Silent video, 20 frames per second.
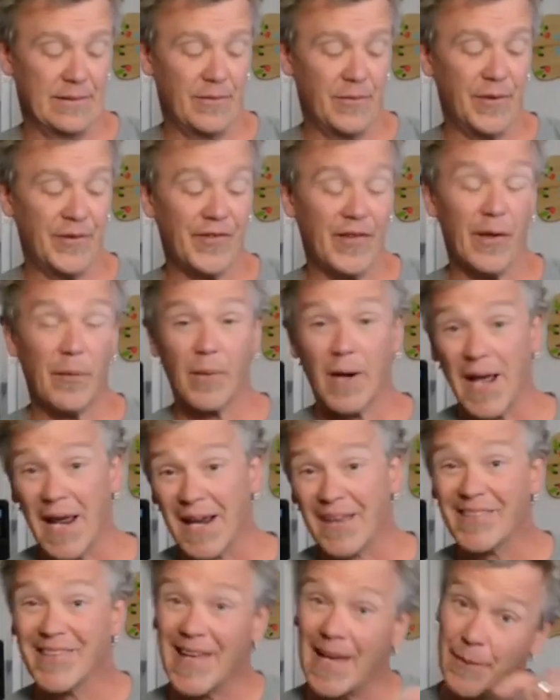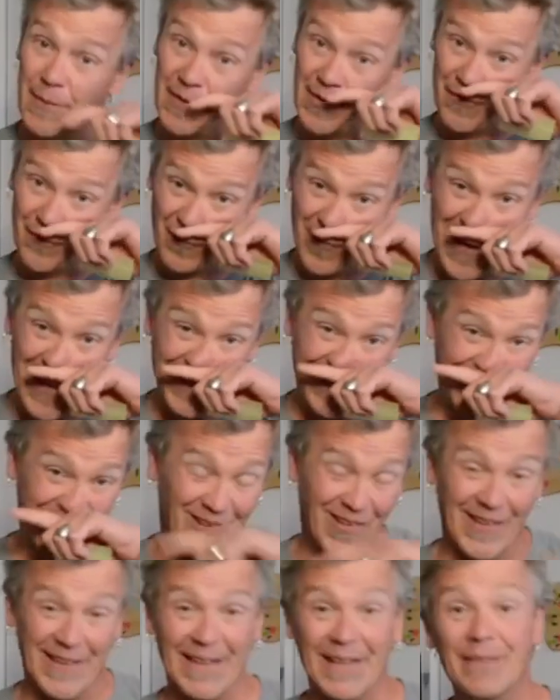was that when I examined the frets
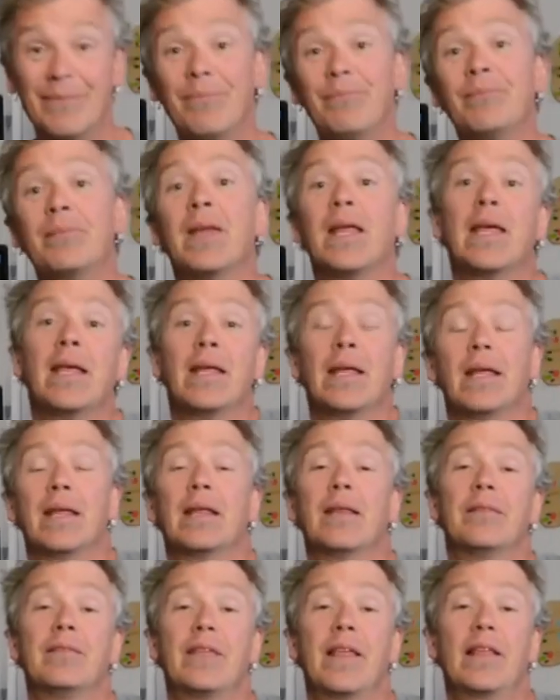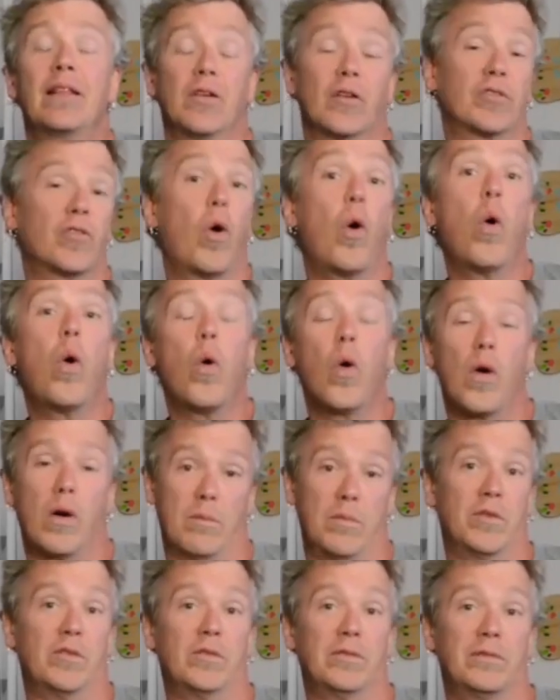on it, they looked
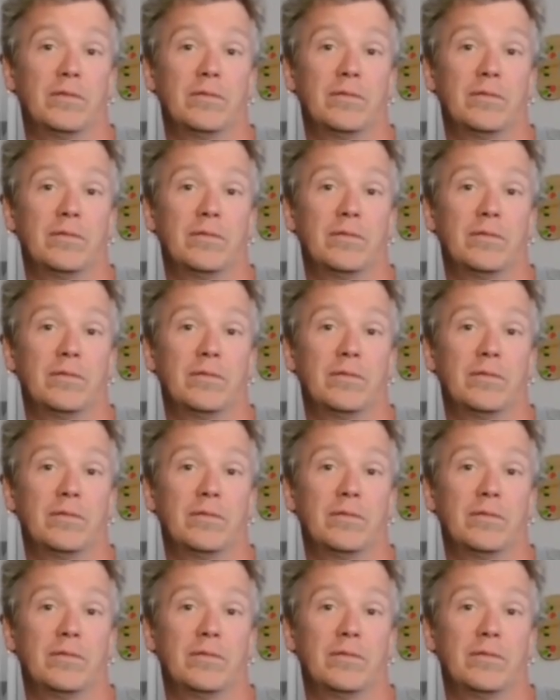horrible.